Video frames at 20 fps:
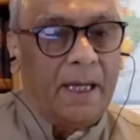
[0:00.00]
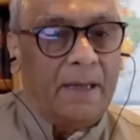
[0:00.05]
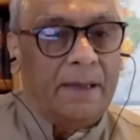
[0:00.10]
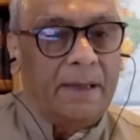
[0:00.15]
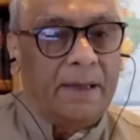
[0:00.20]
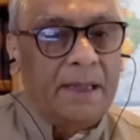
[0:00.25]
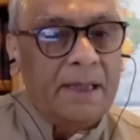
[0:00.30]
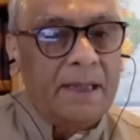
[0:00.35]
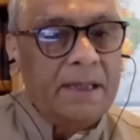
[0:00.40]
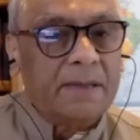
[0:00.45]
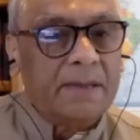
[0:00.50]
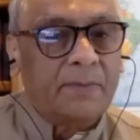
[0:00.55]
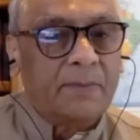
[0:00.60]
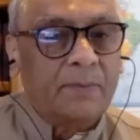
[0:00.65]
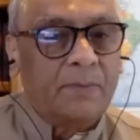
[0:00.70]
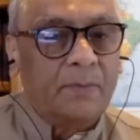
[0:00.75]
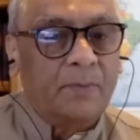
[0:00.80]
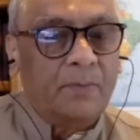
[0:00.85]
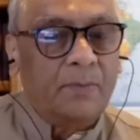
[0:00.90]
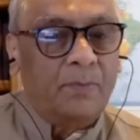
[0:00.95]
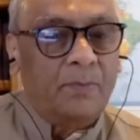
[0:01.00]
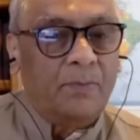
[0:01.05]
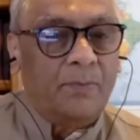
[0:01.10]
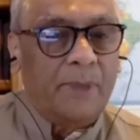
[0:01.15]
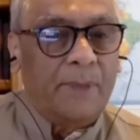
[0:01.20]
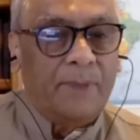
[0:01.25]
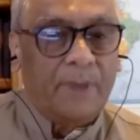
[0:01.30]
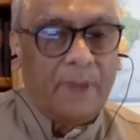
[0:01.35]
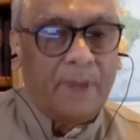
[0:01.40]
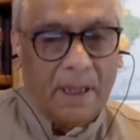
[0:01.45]
and these
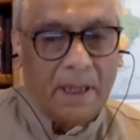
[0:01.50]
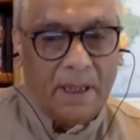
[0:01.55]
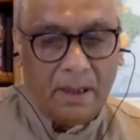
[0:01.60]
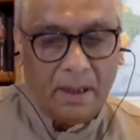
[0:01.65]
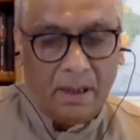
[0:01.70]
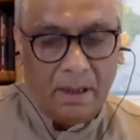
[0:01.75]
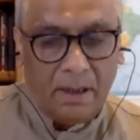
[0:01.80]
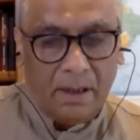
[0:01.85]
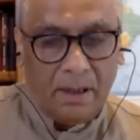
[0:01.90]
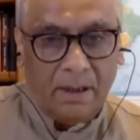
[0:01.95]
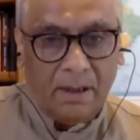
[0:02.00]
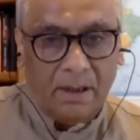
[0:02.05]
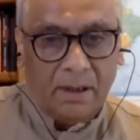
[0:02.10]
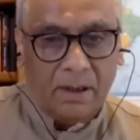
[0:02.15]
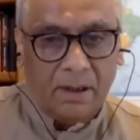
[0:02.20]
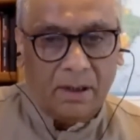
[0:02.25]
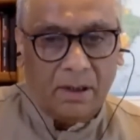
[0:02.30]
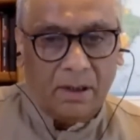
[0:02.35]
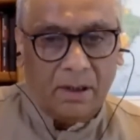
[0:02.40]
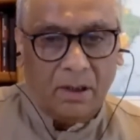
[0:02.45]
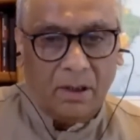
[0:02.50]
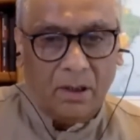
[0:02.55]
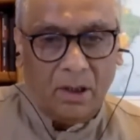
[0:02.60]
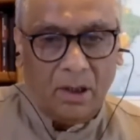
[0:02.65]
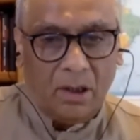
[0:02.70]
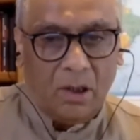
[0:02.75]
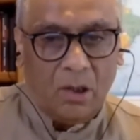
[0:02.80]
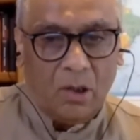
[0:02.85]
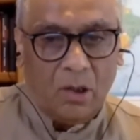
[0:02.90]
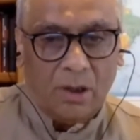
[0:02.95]
people
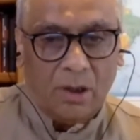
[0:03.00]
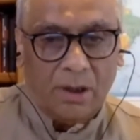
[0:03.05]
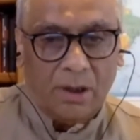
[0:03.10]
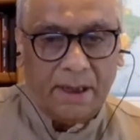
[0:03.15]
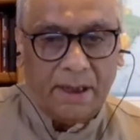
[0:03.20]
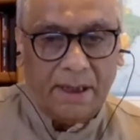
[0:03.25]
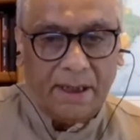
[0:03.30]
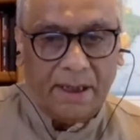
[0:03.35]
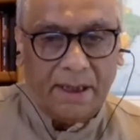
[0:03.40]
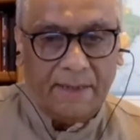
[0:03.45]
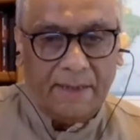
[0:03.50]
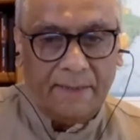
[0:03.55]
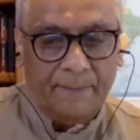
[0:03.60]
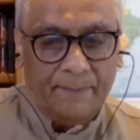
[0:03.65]
got the